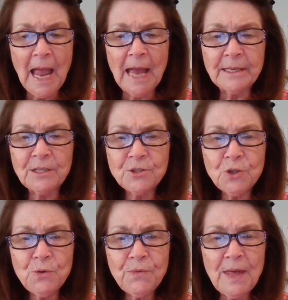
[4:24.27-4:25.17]
And in
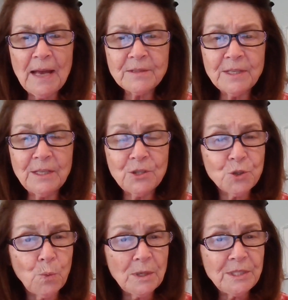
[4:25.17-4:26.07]

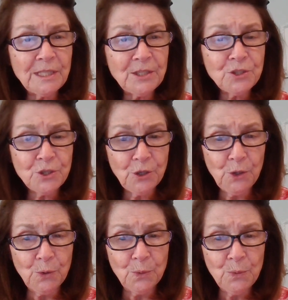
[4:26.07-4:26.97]

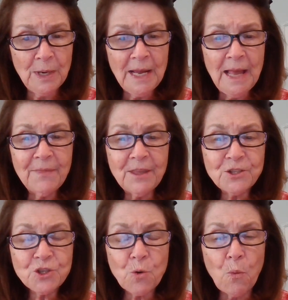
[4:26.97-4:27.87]
2022,
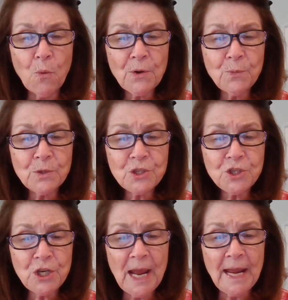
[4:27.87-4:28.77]
the quarter was
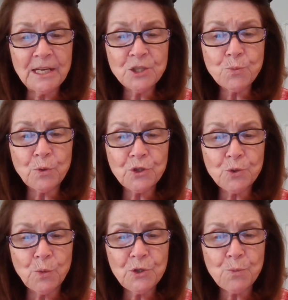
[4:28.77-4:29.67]
changed where
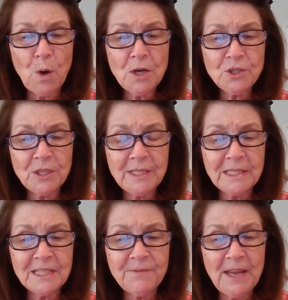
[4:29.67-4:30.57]
George
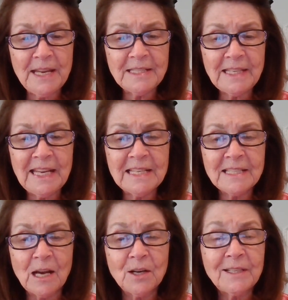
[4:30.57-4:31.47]
Washington's face
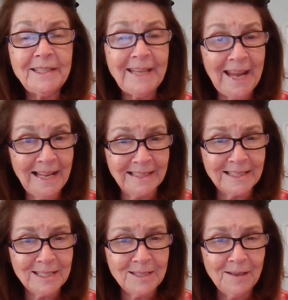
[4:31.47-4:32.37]
is
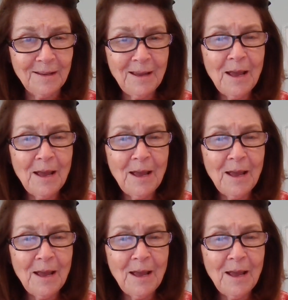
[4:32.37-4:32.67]
against